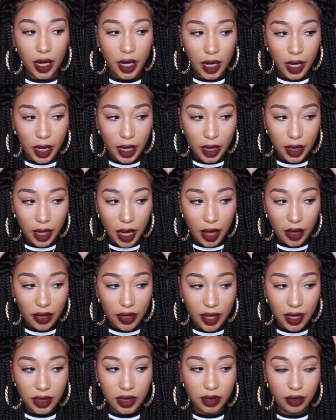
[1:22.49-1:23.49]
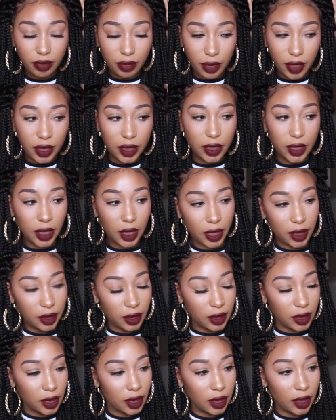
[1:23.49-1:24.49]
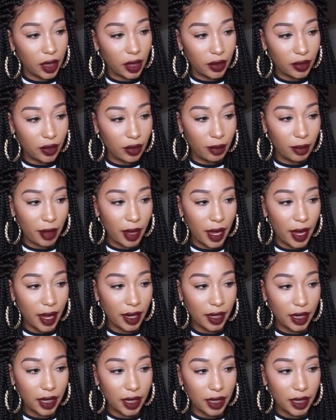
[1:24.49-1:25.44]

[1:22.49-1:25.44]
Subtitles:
and that's braided, and then the back